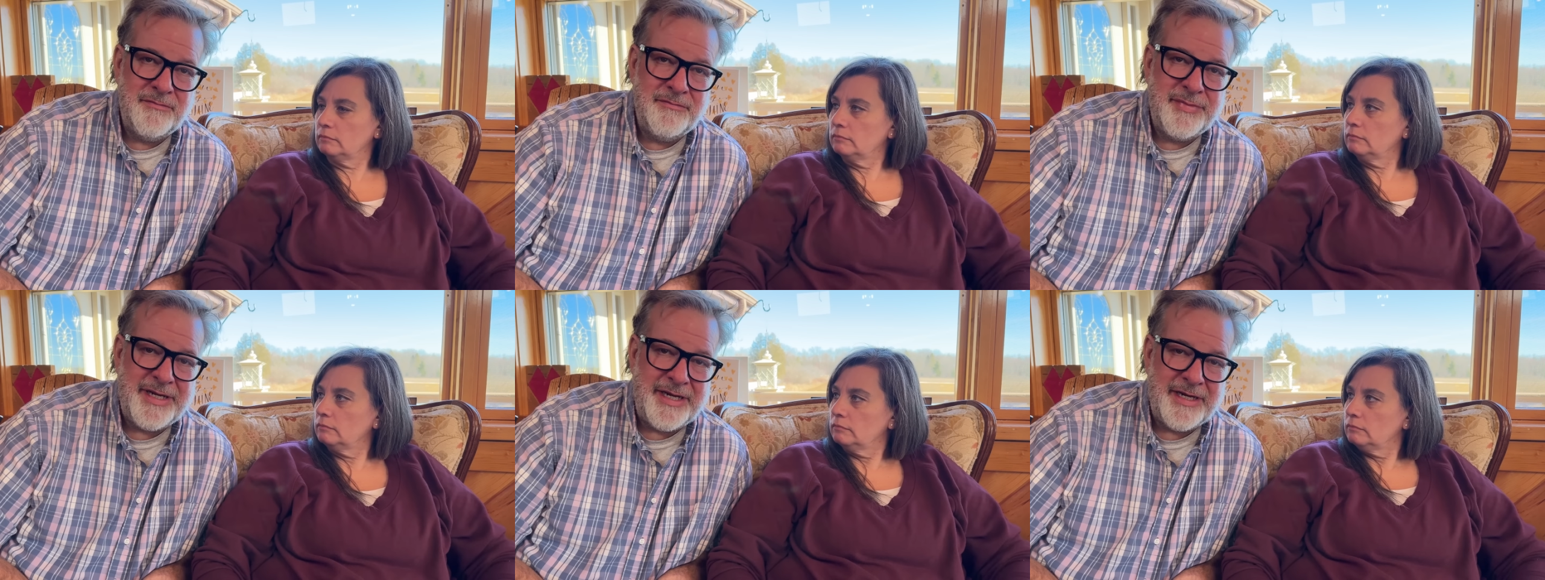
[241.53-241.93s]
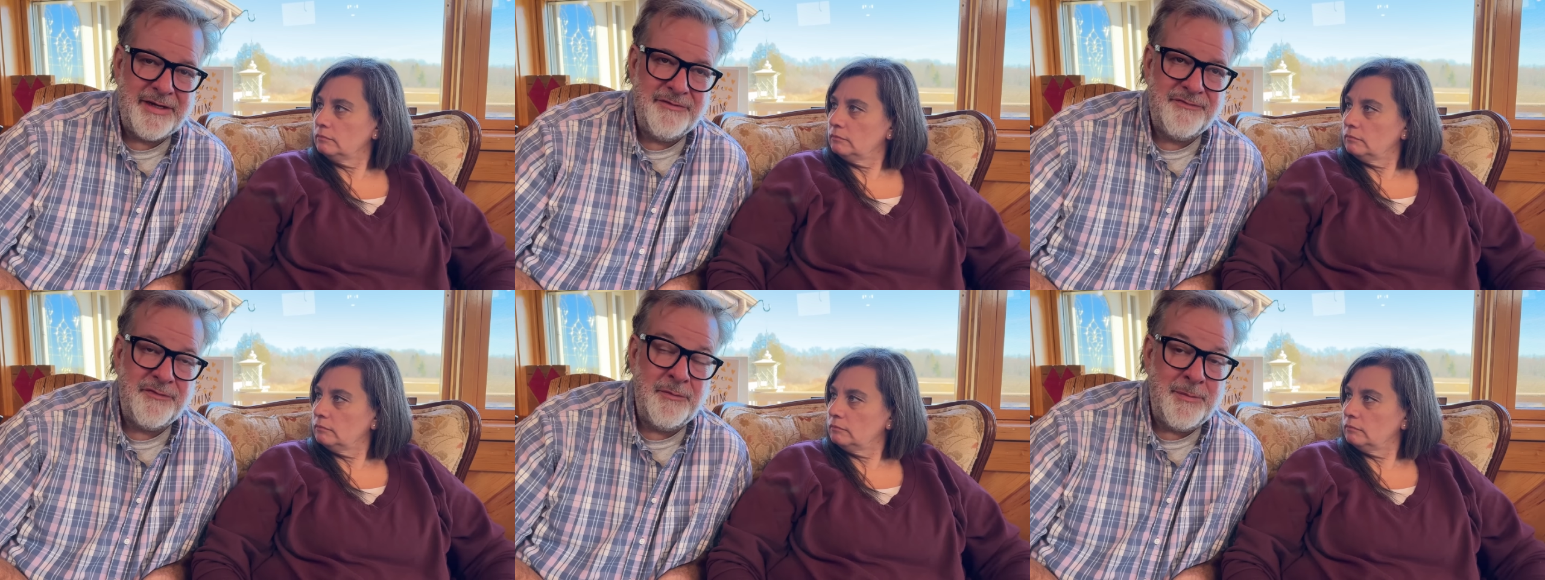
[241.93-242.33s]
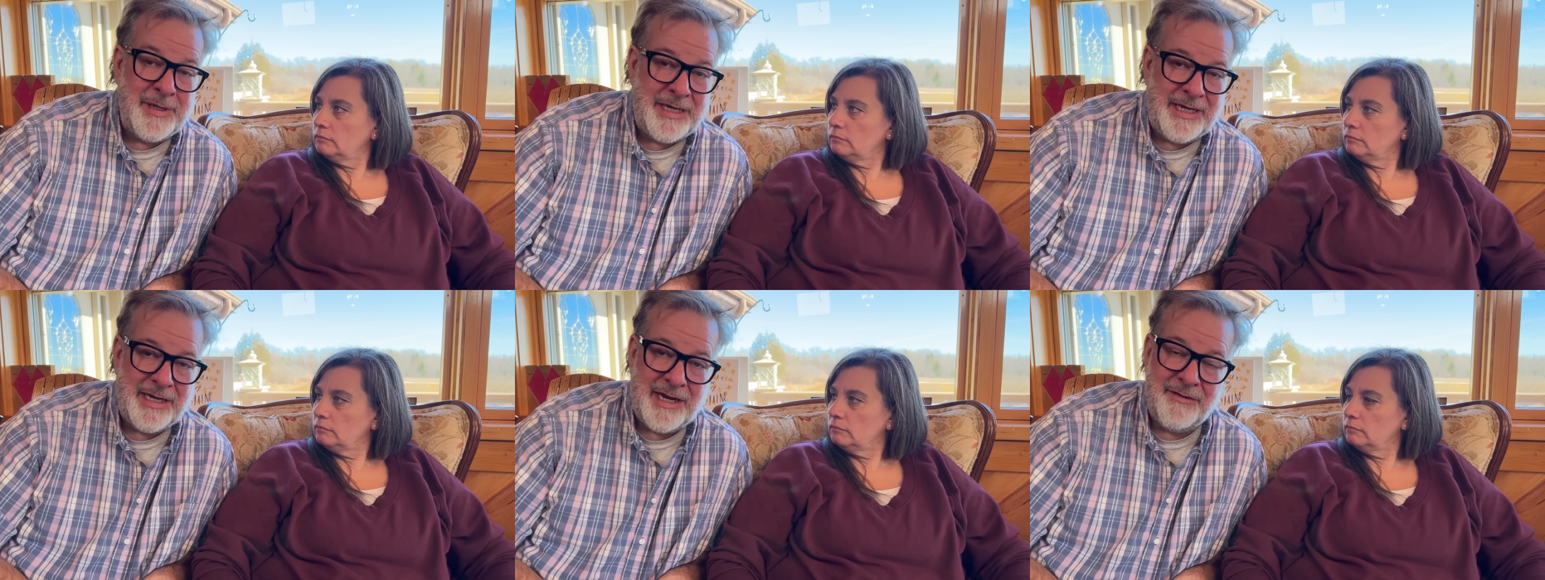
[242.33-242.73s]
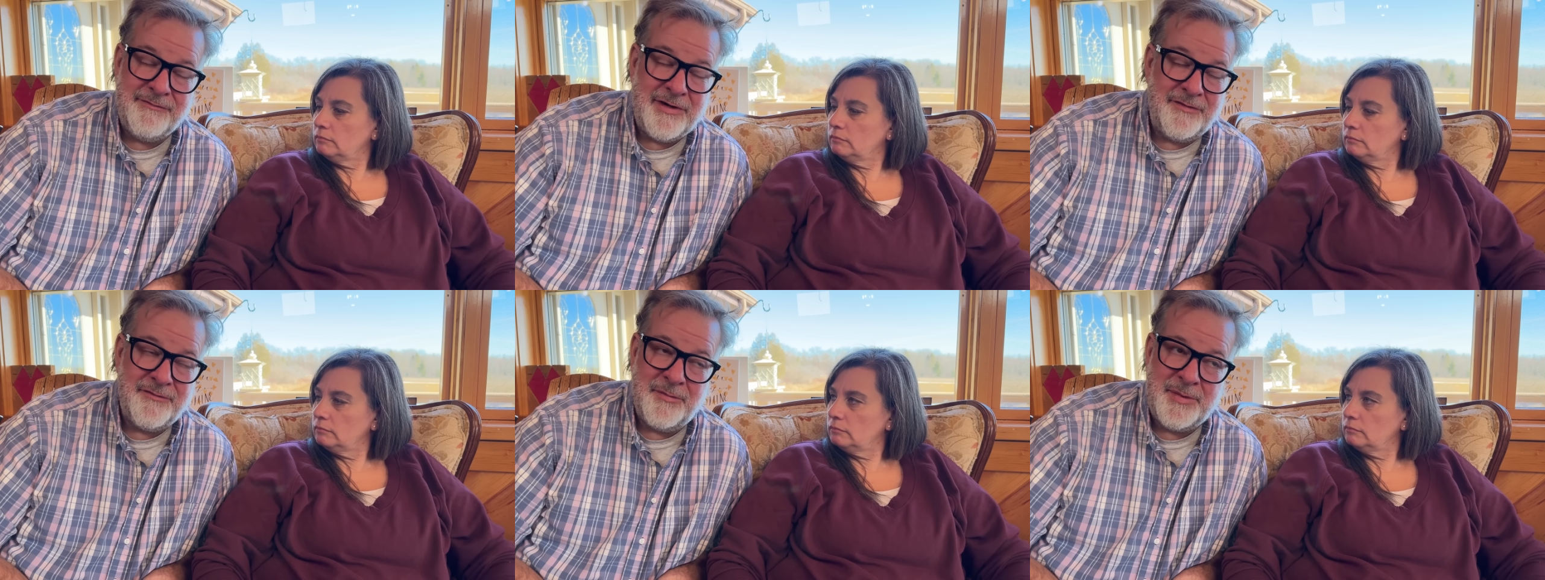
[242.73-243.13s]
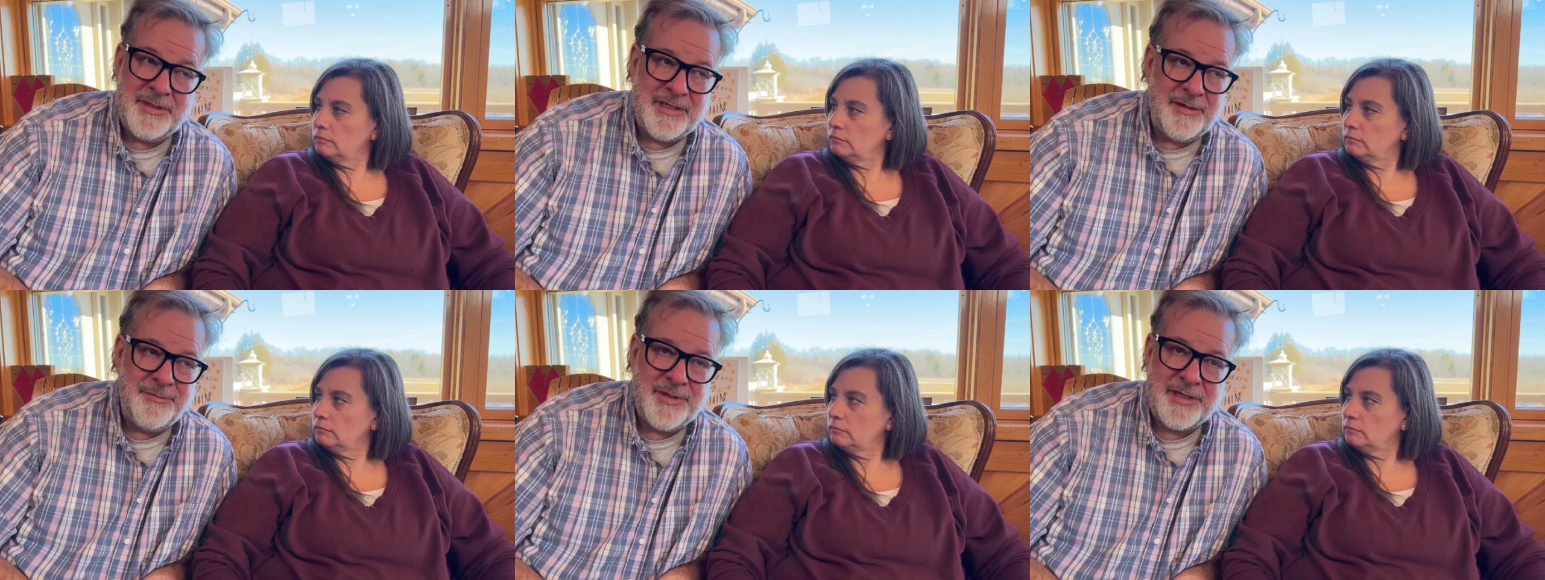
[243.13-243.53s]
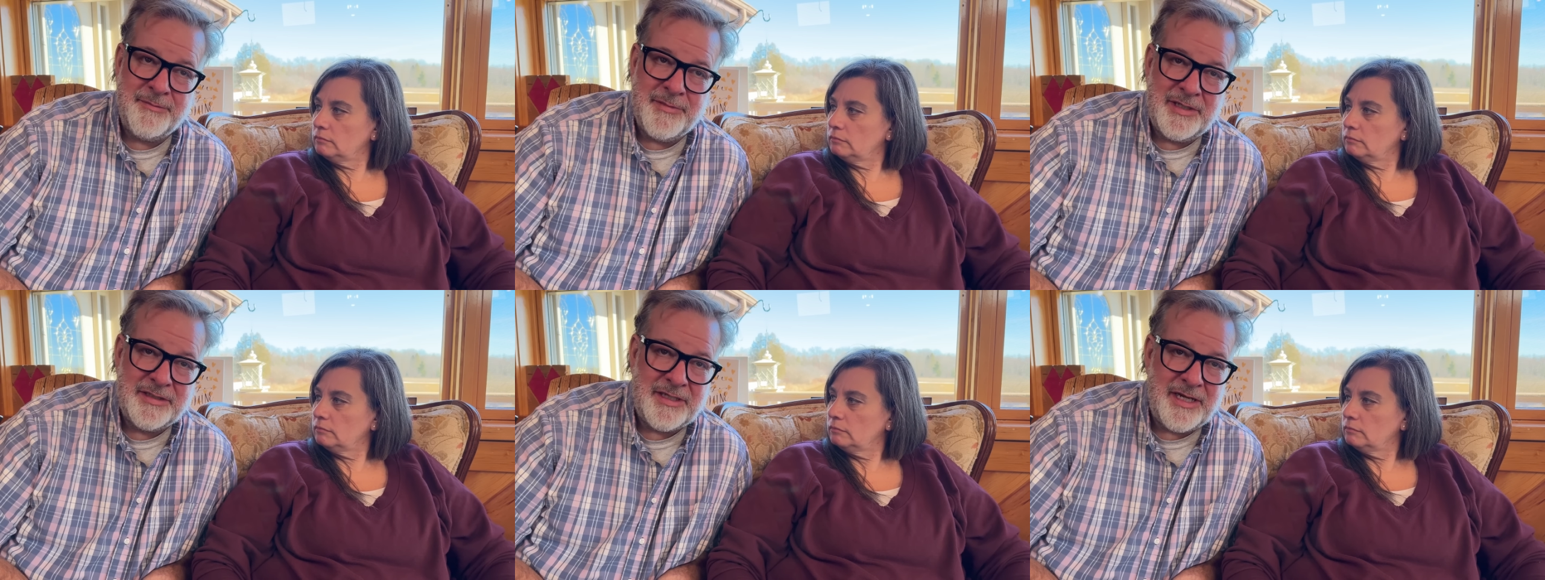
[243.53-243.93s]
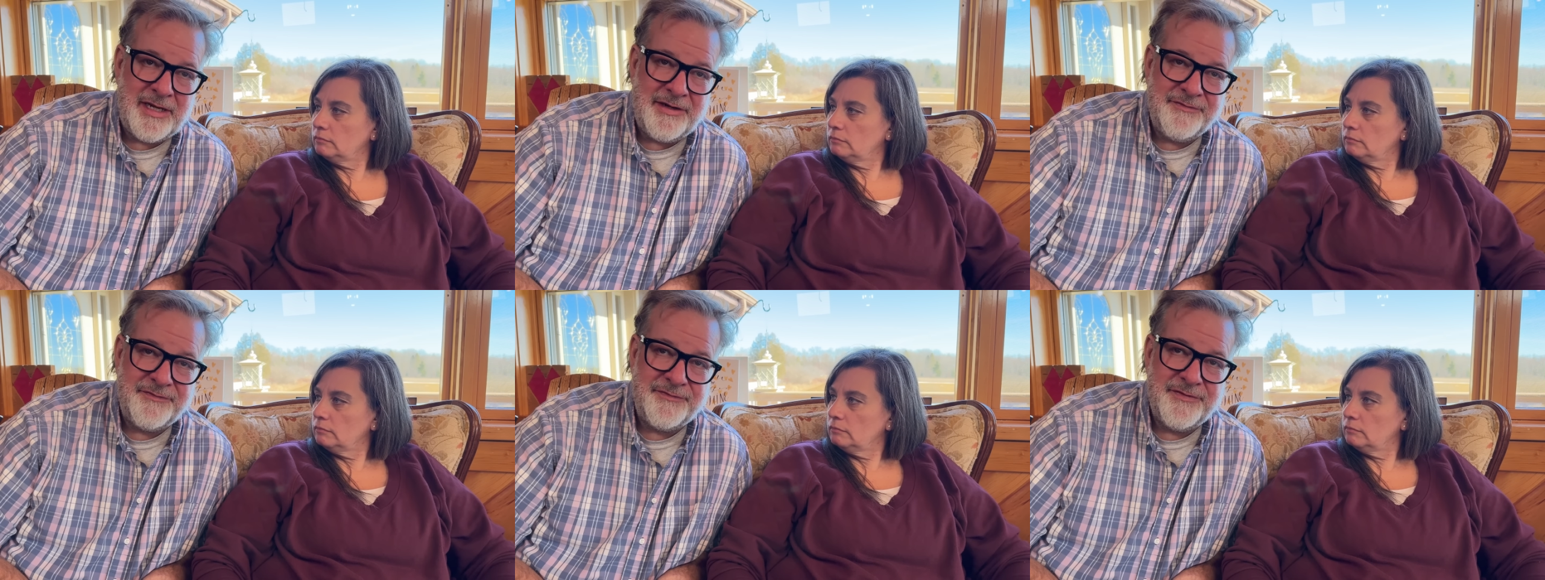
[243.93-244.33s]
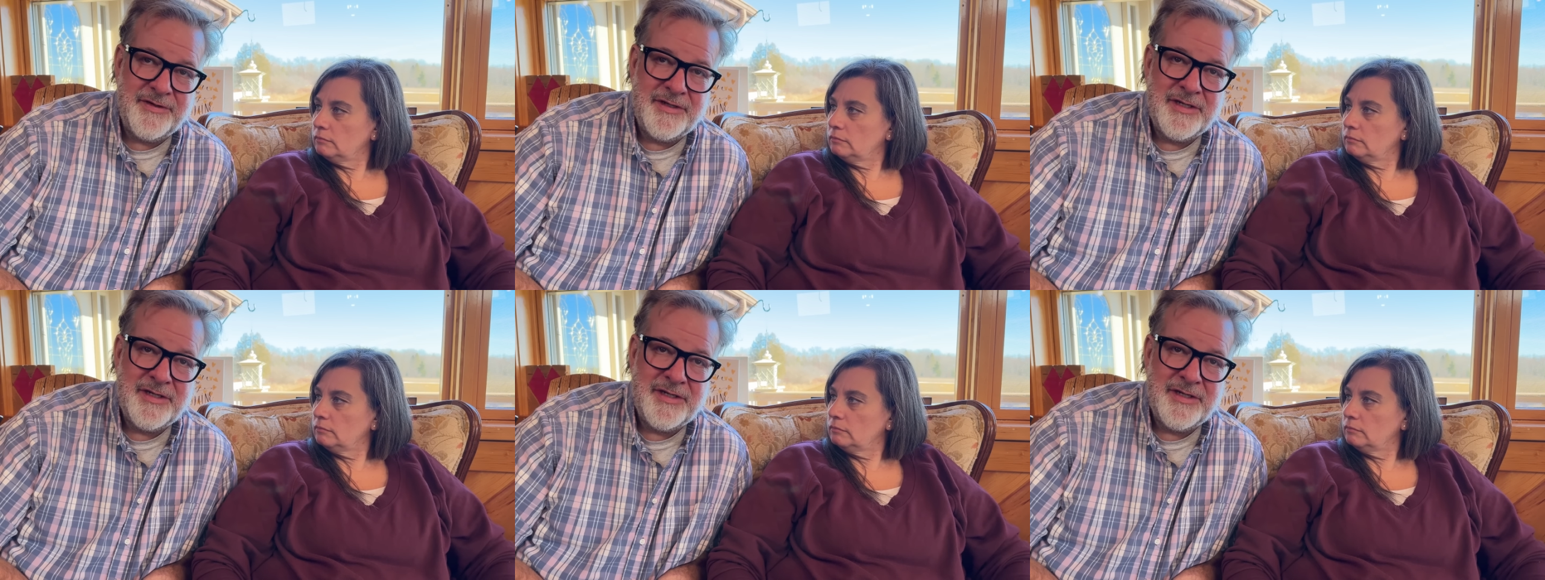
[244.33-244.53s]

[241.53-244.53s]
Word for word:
Speaker 1: big for me. I've never been that big in my life.